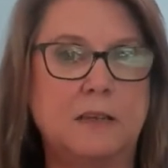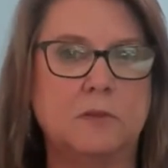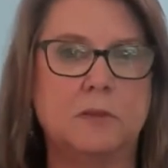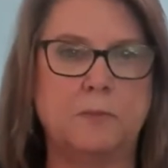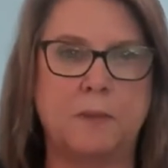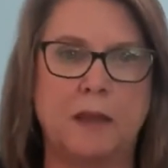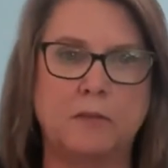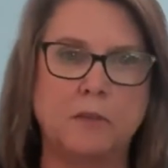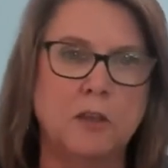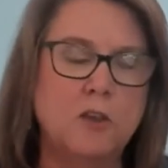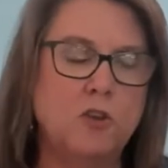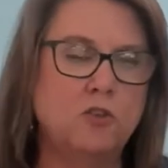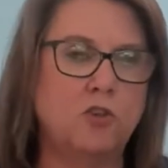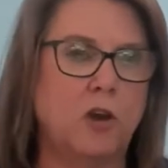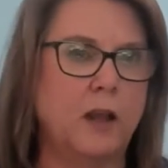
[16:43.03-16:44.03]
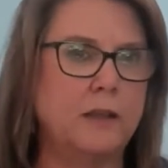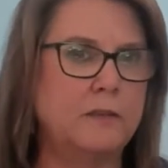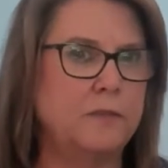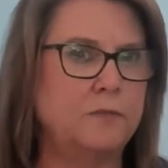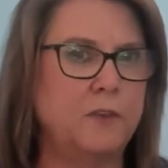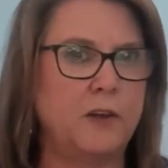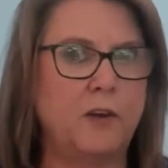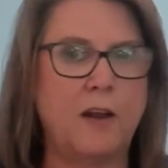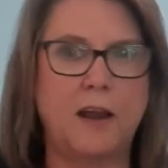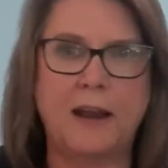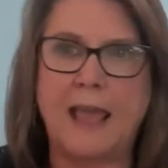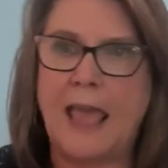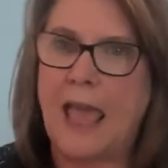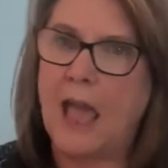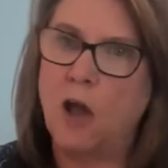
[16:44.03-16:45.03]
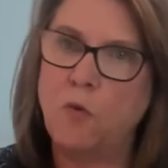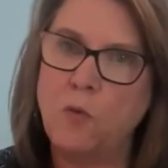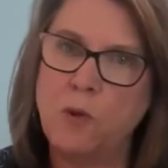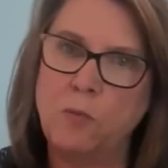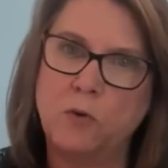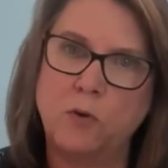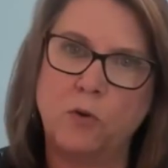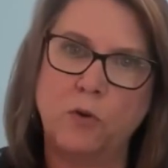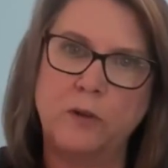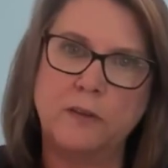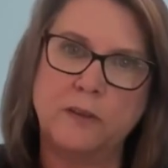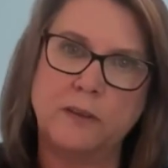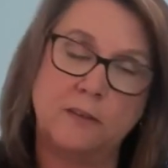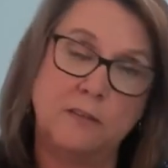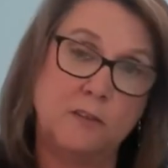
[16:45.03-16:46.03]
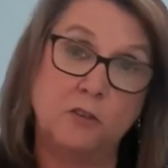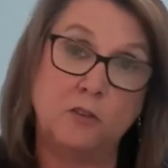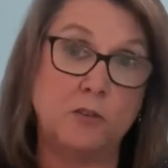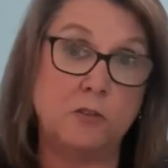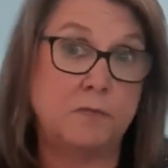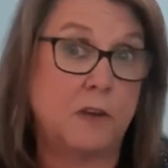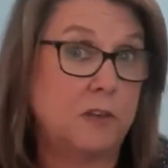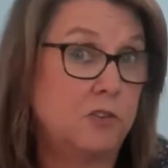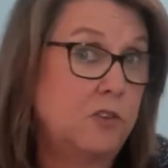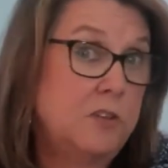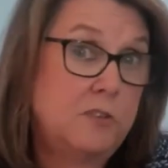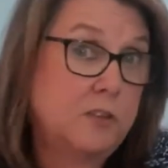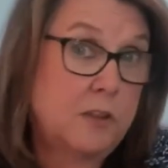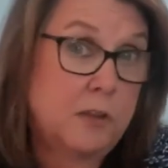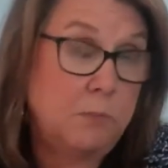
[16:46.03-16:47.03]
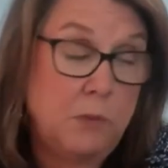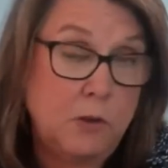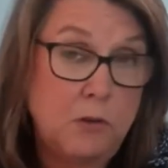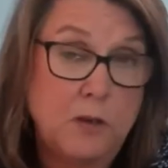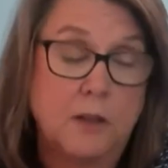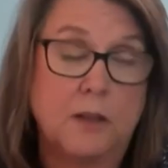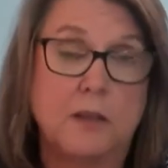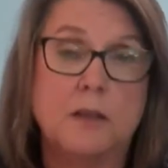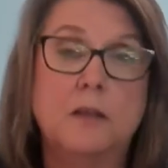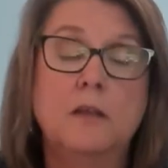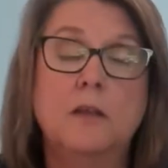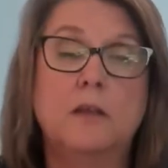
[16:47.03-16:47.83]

It was about trying to figure out how we were going to continue to function as a community